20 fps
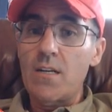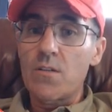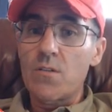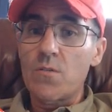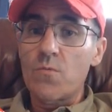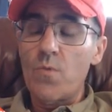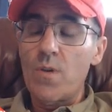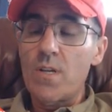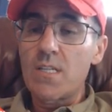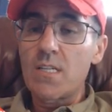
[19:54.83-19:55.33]

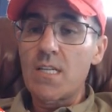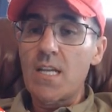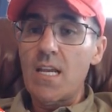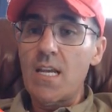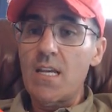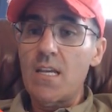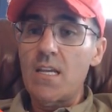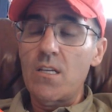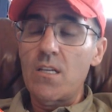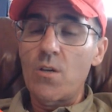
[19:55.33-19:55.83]
Trading is
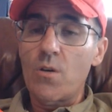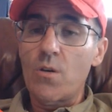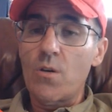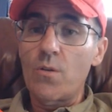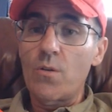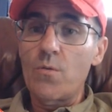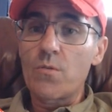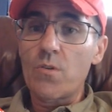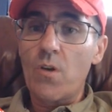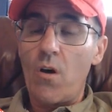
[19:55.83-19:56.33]

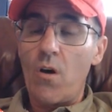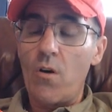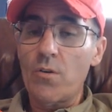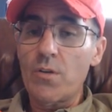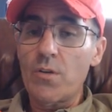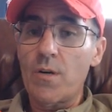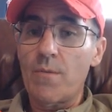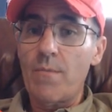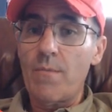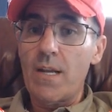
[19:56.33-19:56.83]
risky. You can
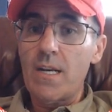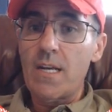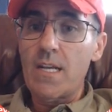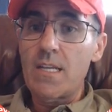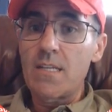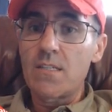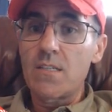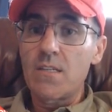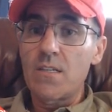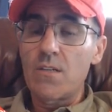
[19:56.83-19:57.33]
lose all
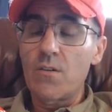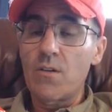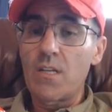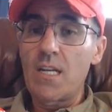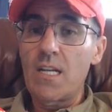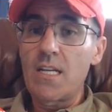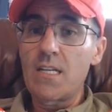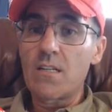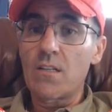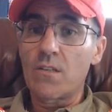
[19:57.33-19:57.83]
your
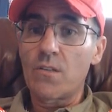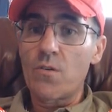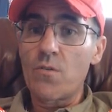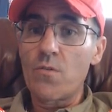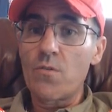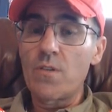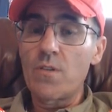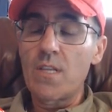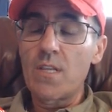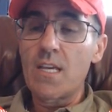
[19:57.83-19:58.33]
monies. You
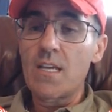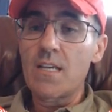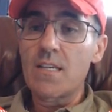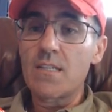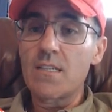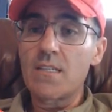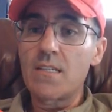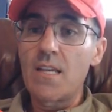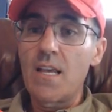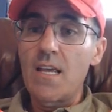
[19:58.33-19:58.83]
need to
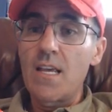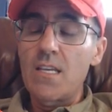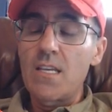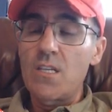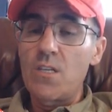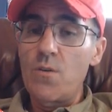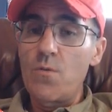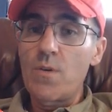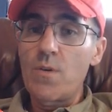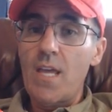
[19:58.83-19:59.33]
learn
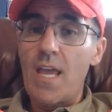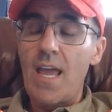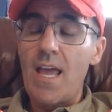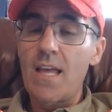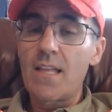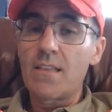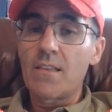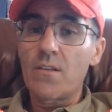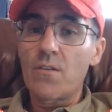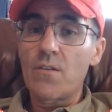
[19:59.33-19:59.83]
this.
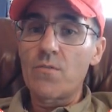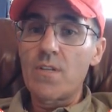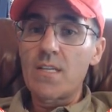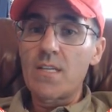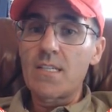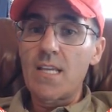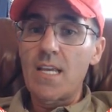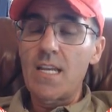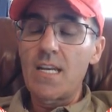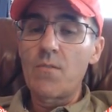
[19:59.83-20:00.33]
You
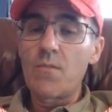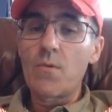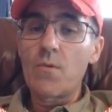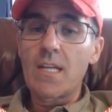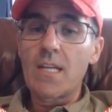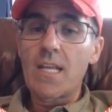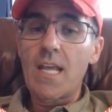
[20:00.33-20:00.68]
can learn this.